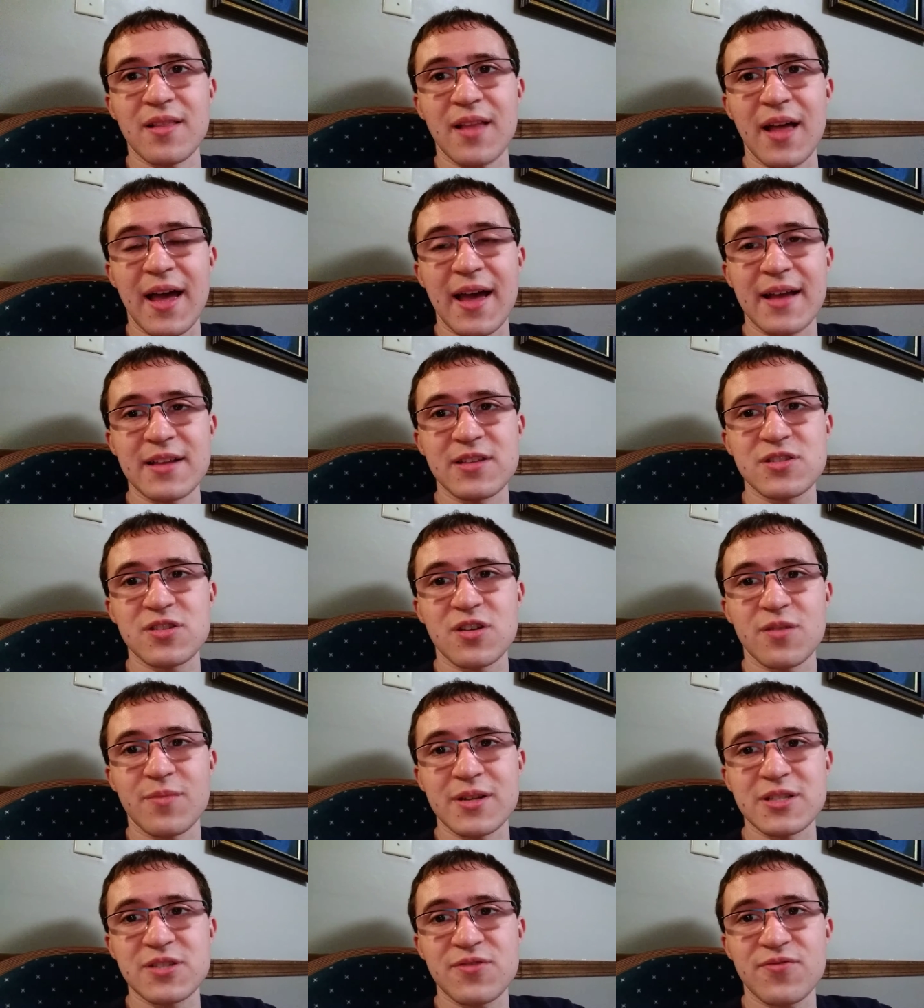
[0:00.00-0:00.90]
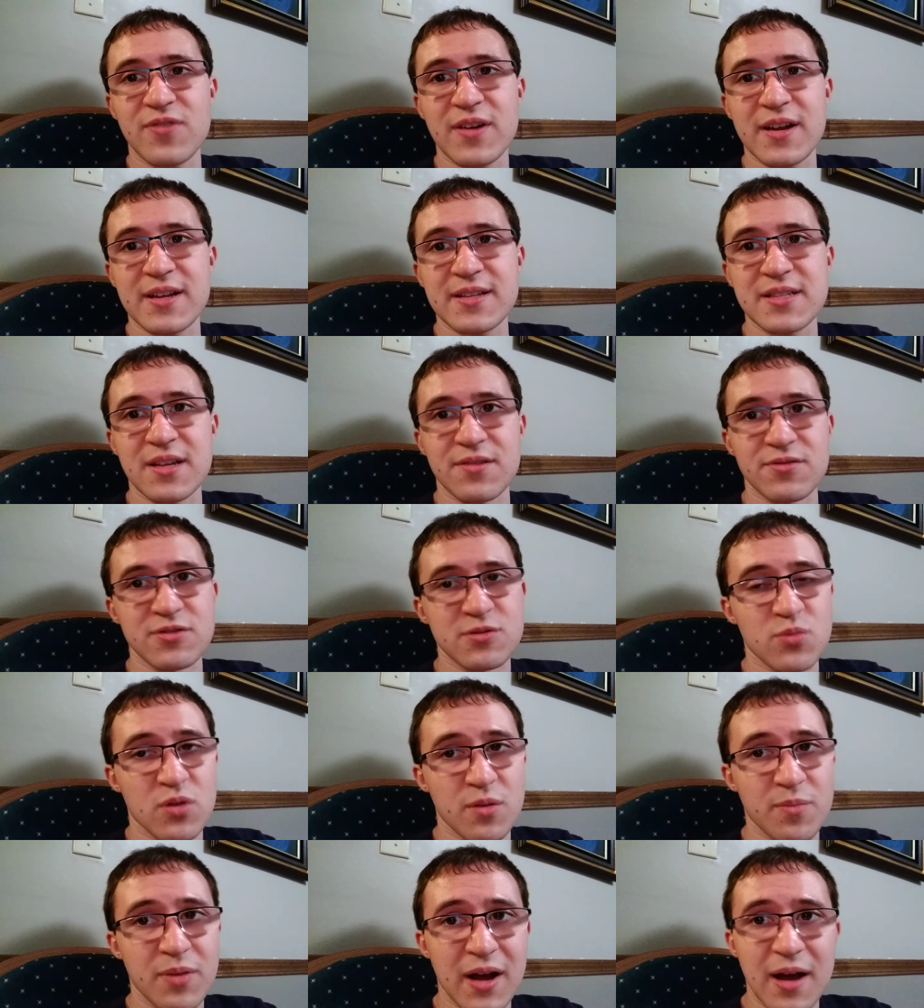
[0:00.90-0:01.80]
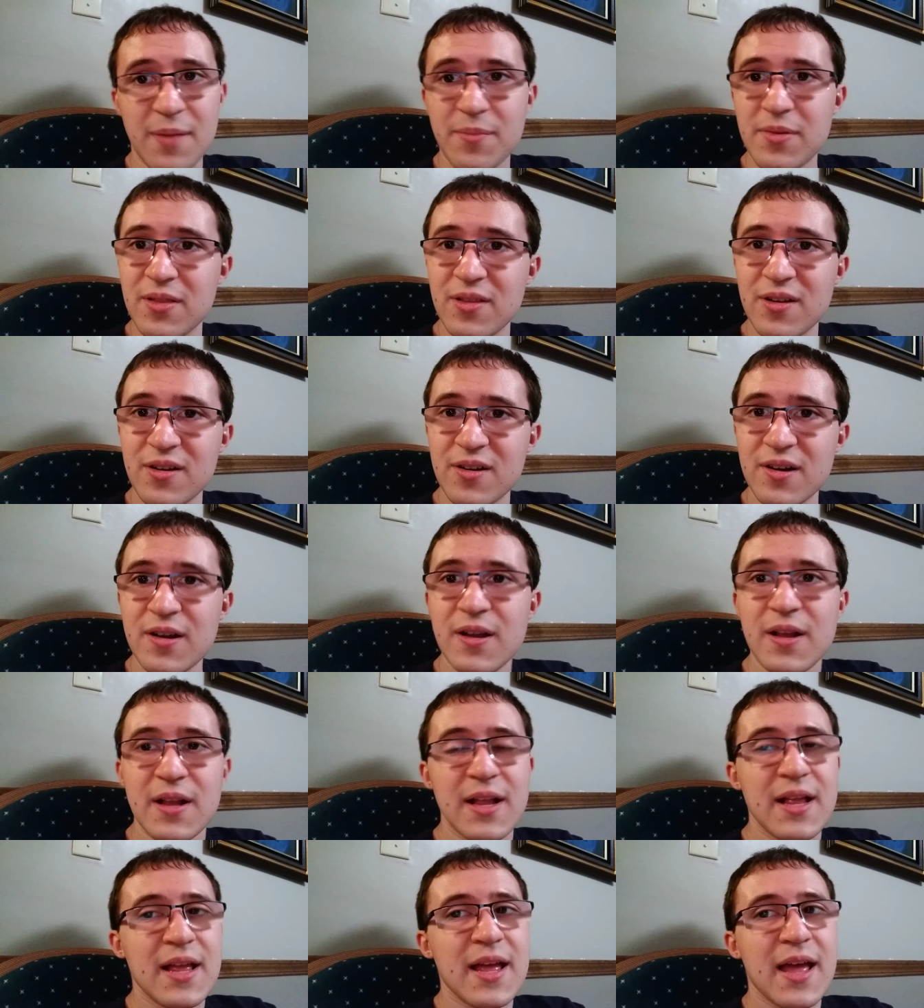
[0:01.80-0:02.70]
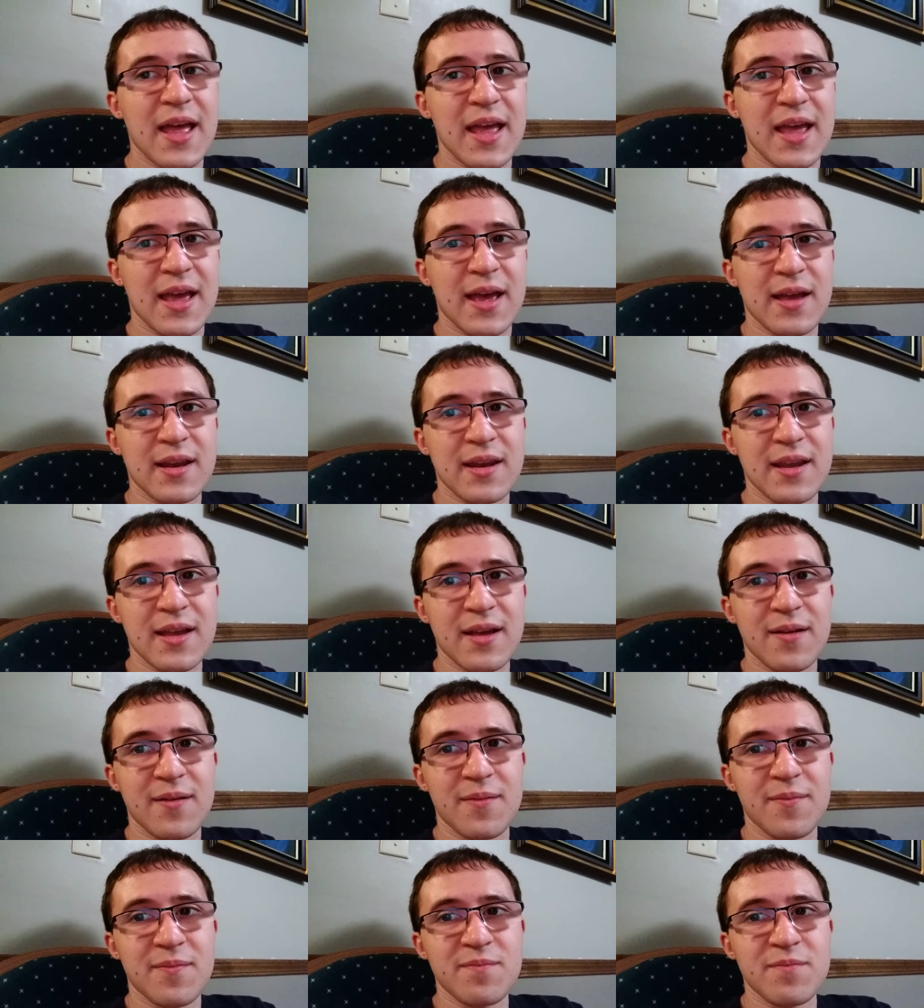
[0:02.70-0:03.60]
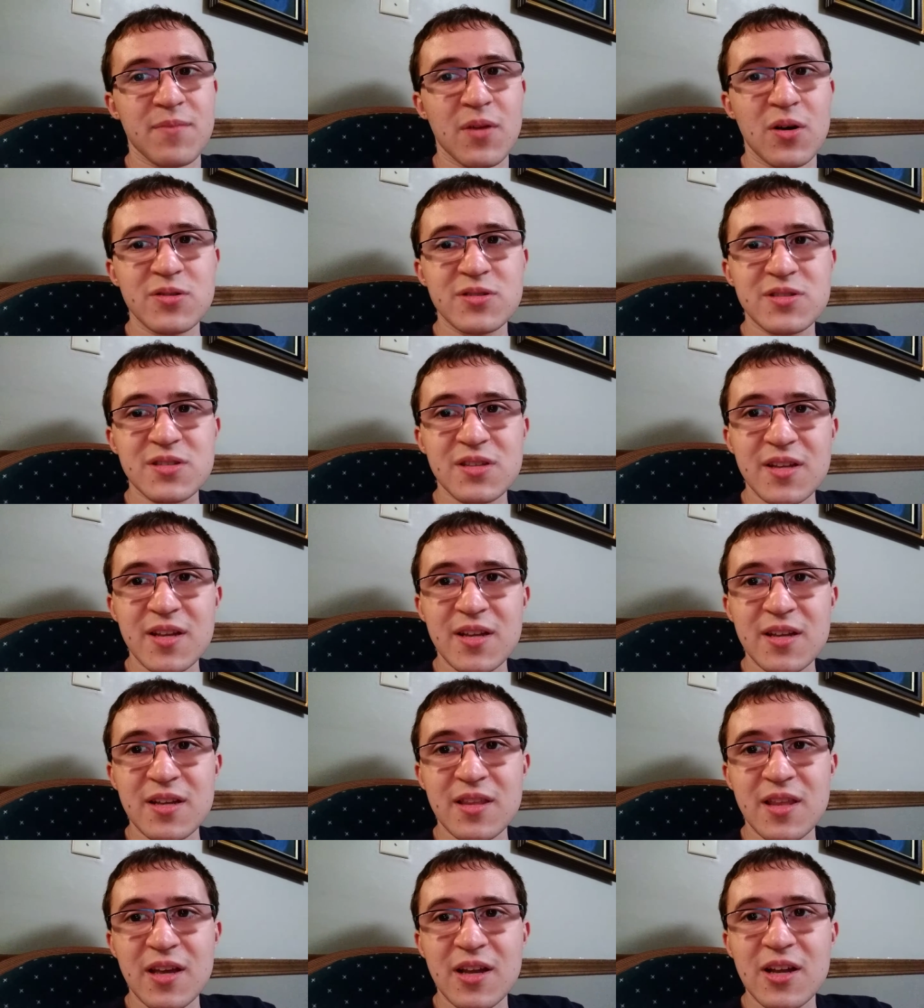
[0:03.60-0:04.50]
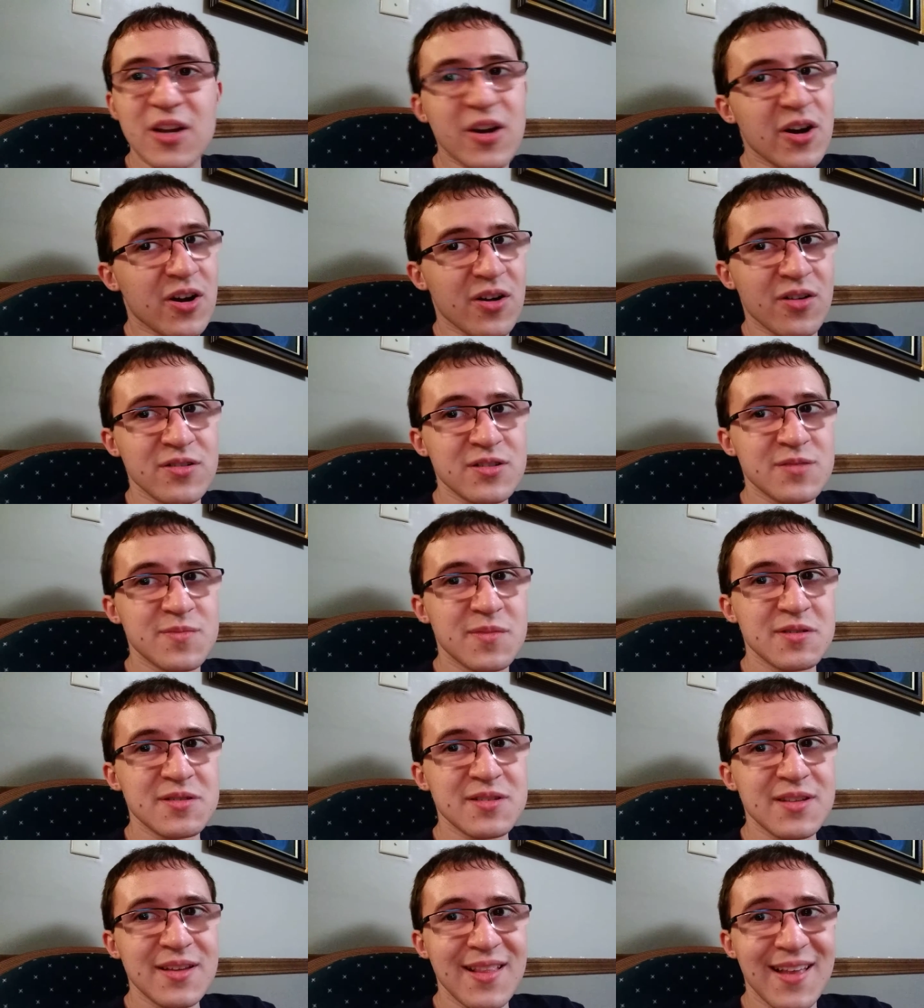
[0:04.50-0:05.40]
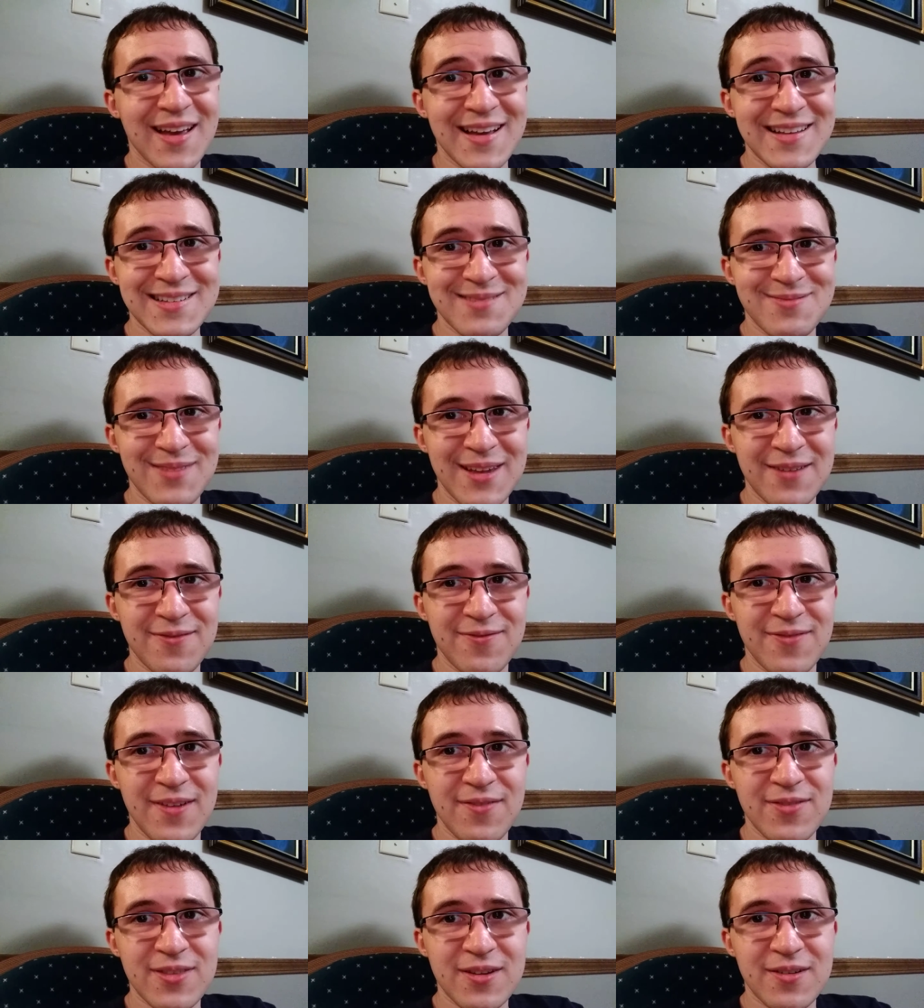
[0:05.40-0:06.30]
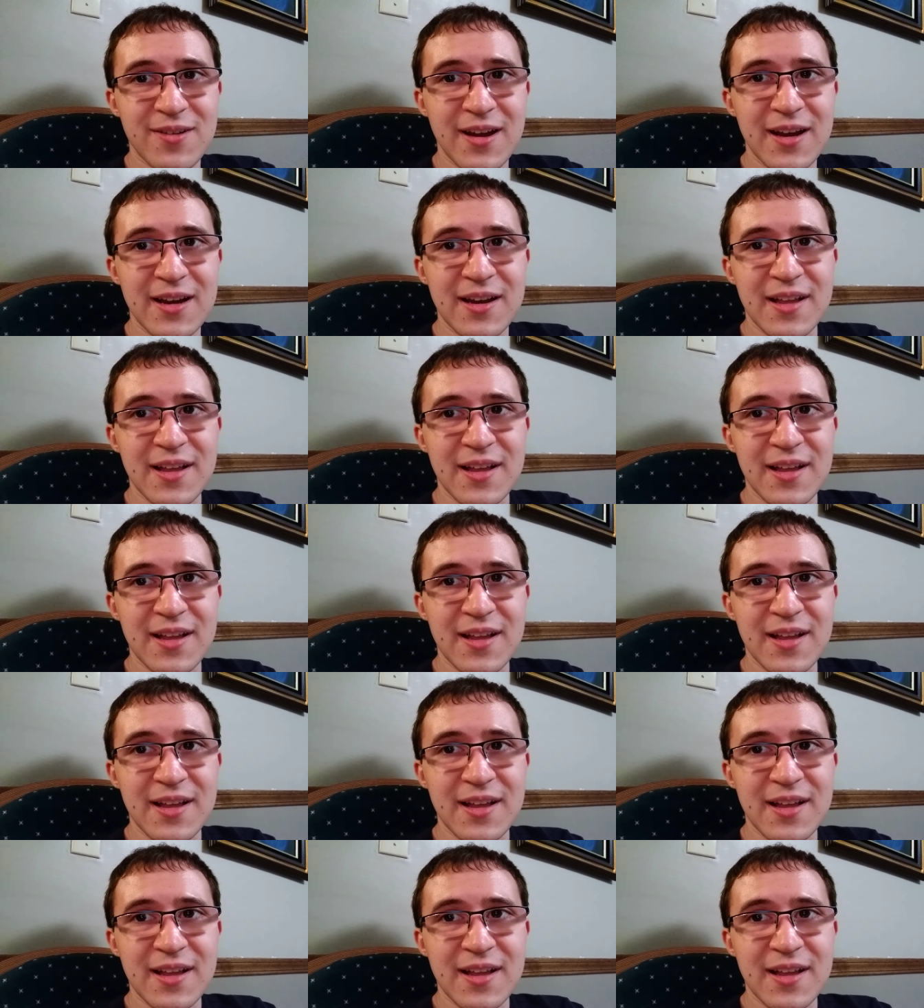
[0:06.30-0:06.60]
had so much friends, I was more popular, and mostly the girls mostly liked me in fifth grade.